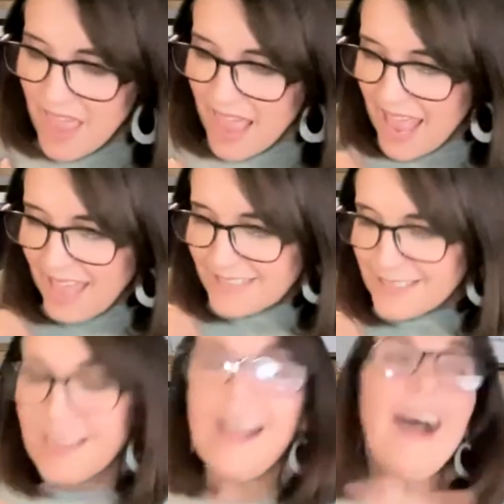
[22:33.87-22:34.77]

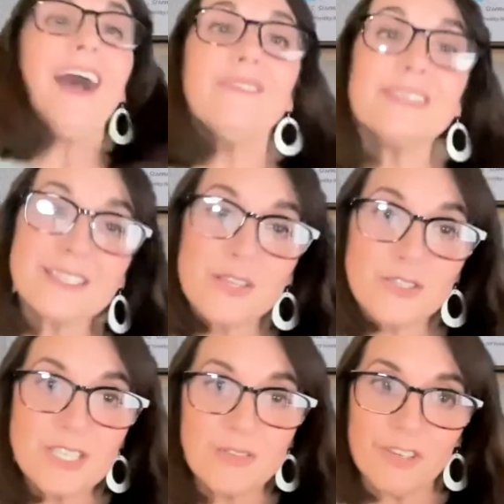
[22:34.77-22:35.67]
And obviously
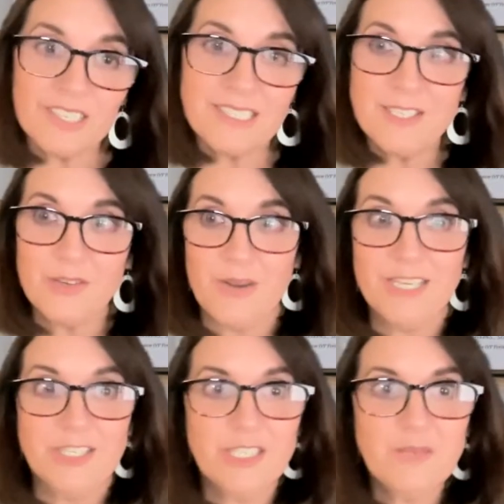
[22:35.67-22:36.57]
there's different
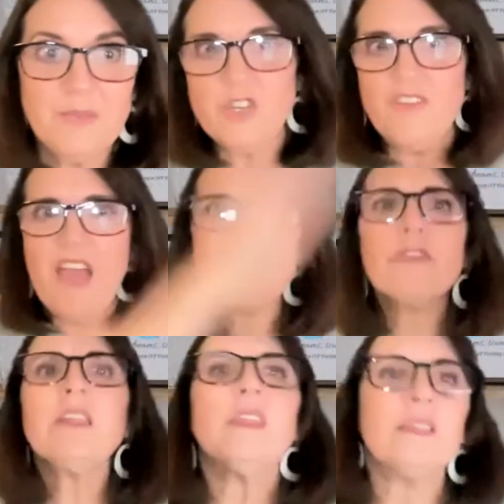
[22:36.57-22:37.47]
considerations because you have
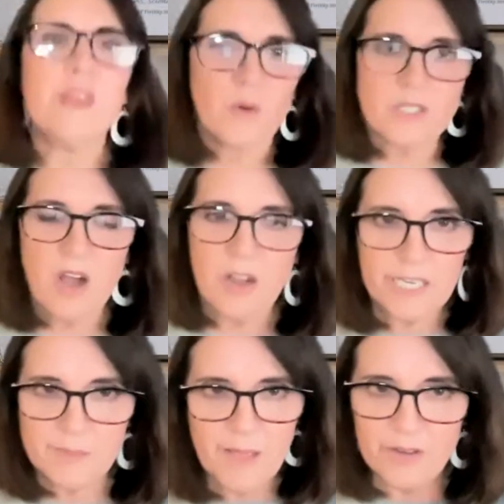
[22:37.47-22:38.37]
everything that we're
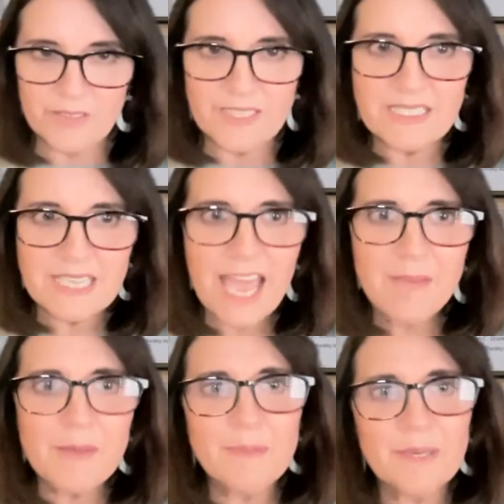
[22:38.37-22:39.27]
talking about in this
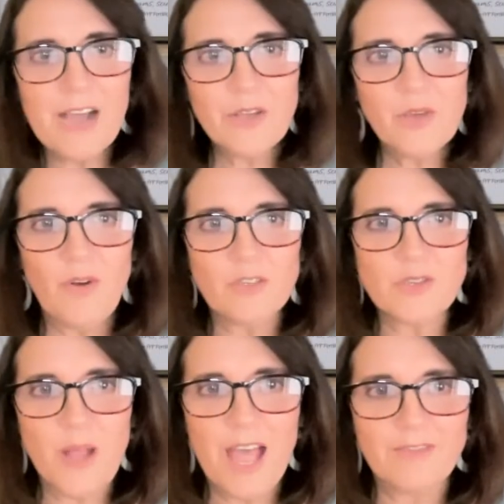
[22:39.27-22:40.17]
gamut, but now you've
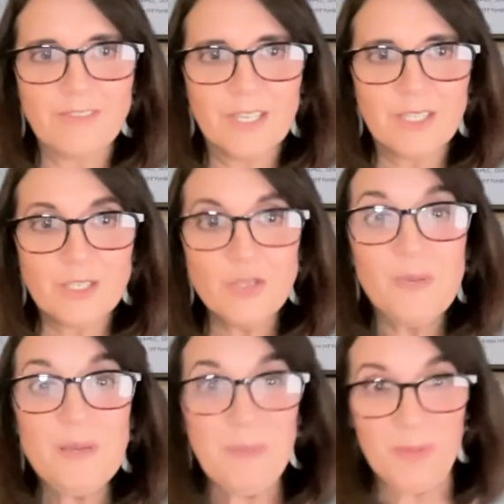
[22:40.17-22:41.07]
also have two
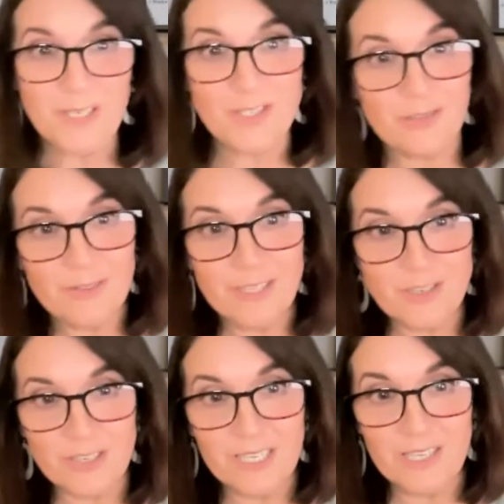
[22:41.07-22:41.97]
people that you're
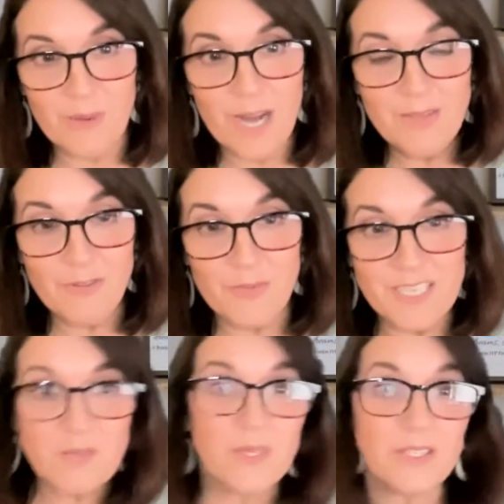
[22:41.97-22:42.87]
getting ready for
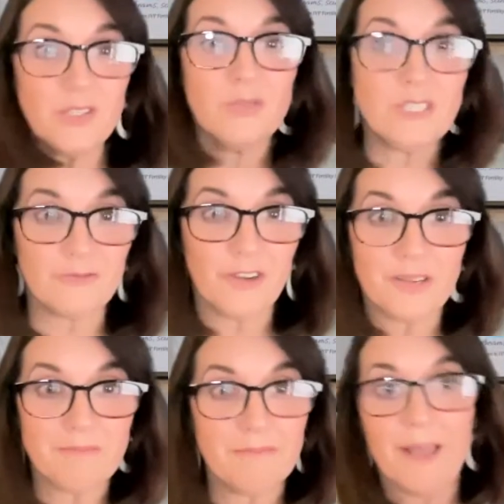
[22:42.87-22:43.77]
this with two
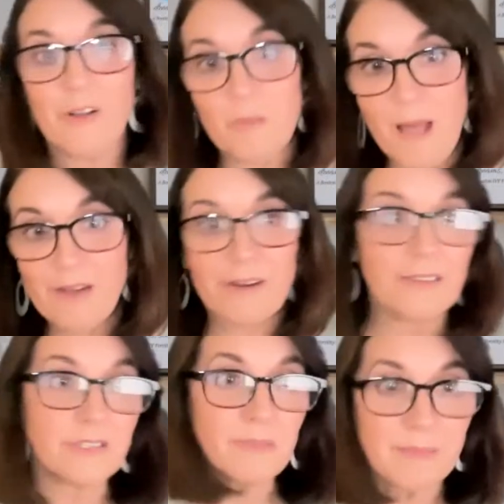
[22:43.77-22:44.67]
different medical
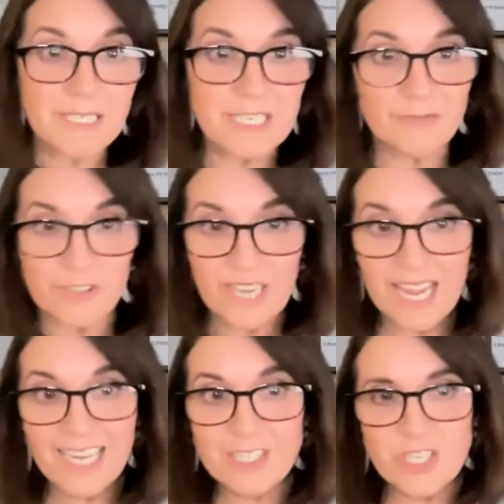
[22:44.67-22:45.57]
backgrounds, maybe different
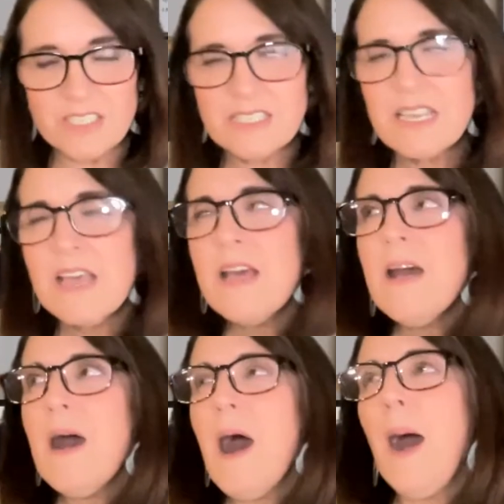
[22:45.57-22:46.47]
ages.
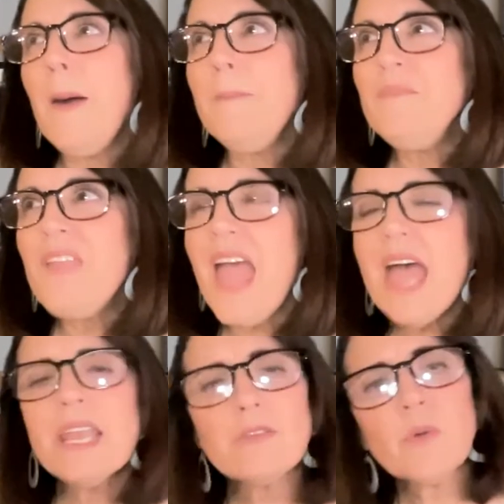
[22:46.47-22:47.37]
And
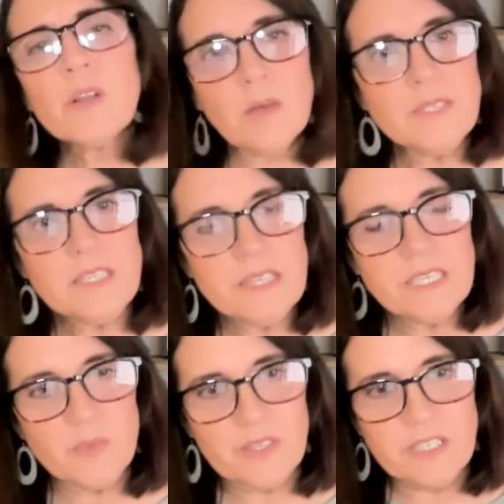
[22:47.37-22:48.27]
everyone comes to
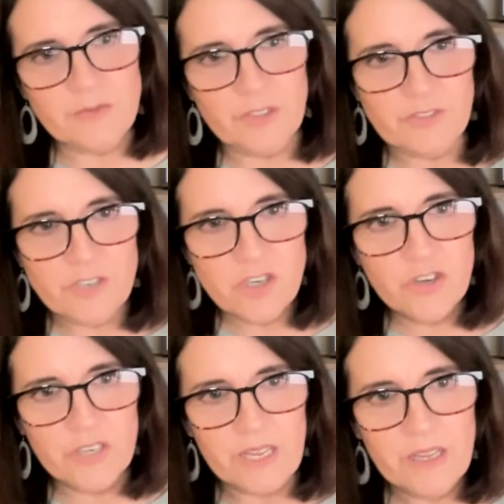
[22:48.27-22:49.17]
this with a different
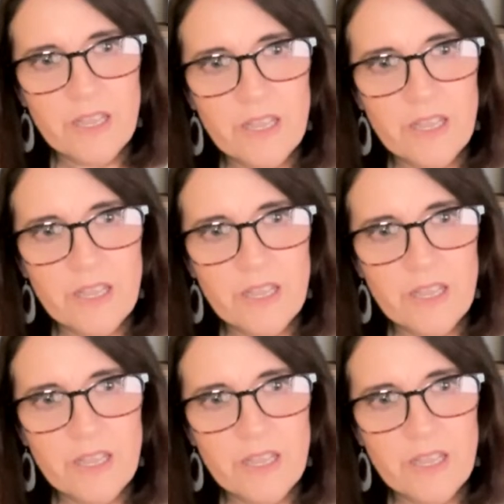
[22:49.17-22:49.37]
journey.